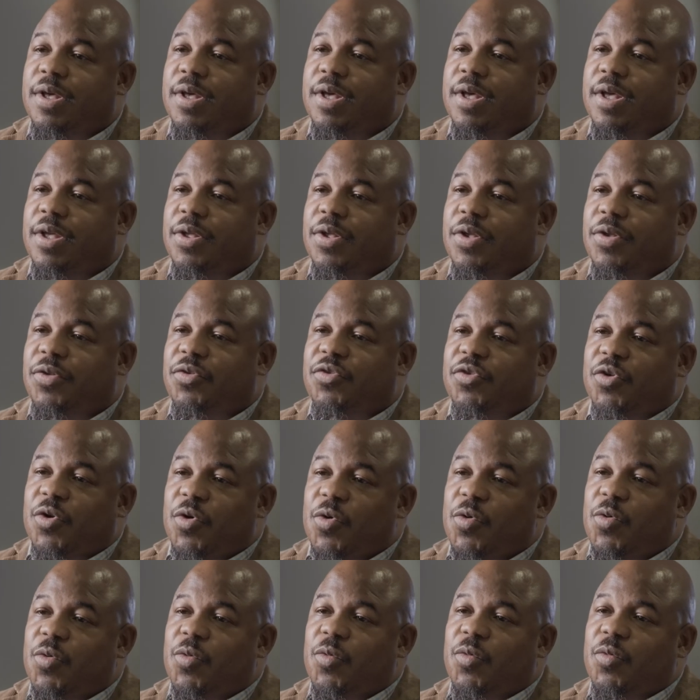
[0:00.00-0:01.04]
And
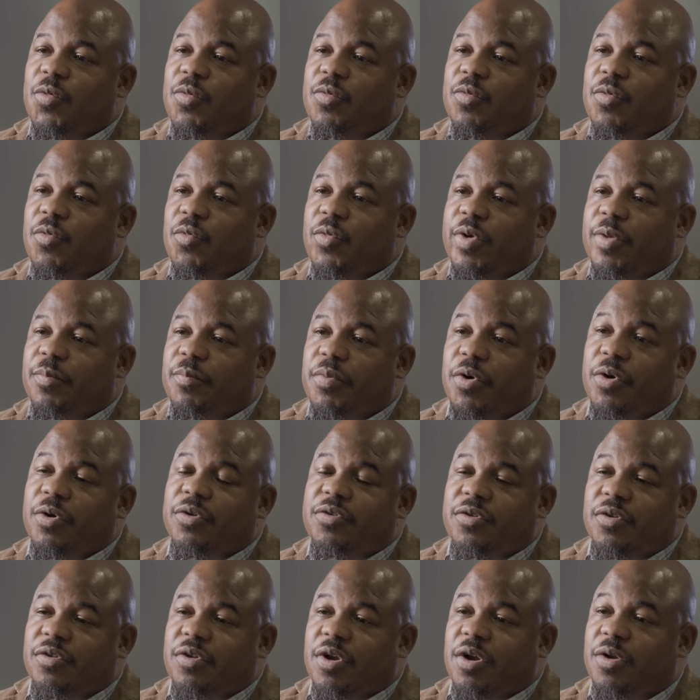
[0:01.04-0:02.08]
so when
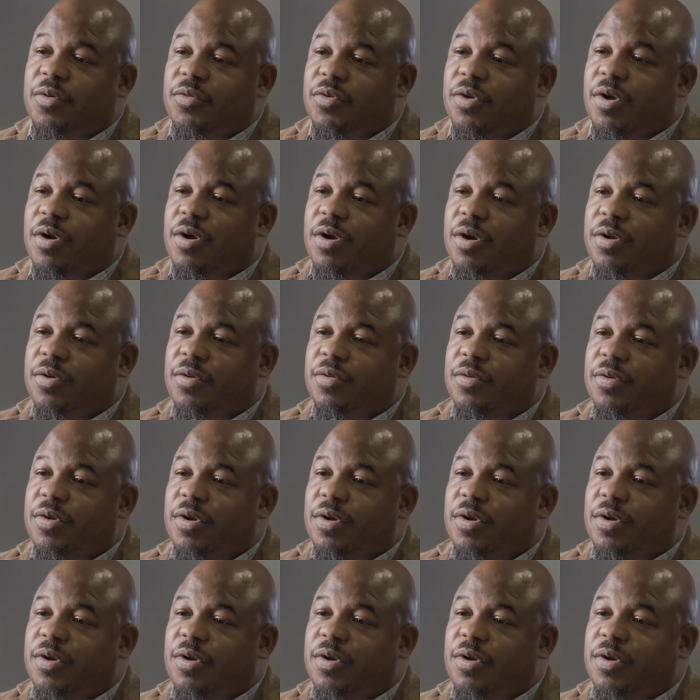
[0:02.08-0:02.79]
persons are